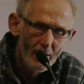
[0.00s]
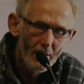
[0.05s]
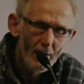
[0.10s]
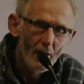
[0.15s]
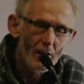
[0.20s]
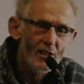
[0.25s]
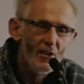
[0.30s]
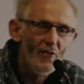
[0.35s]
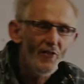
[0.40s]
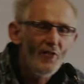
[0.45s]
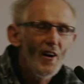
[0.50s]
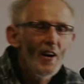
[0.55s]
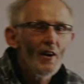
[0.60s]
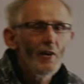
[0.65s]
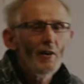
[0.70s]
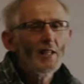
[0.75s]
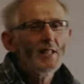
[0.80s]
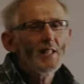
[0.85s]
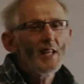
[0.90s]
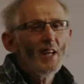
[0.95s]
Now, it's a
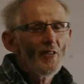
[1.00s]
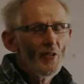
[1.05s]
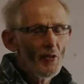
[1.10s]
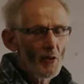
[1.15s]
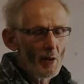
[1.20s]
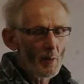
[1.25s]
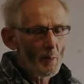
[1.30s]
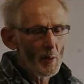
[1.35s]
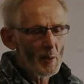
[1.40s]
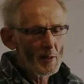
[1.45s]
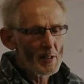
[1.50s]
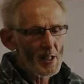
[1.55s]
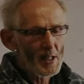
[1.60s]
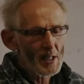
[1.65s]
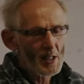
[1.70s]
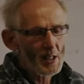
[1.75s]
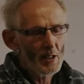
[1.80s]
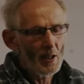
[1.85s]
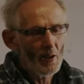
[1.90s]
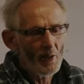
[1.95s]
very different
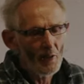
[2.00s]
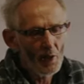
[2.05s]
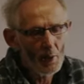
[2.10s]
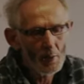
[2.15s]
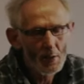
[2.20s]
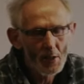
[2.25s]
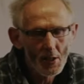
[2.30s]
position from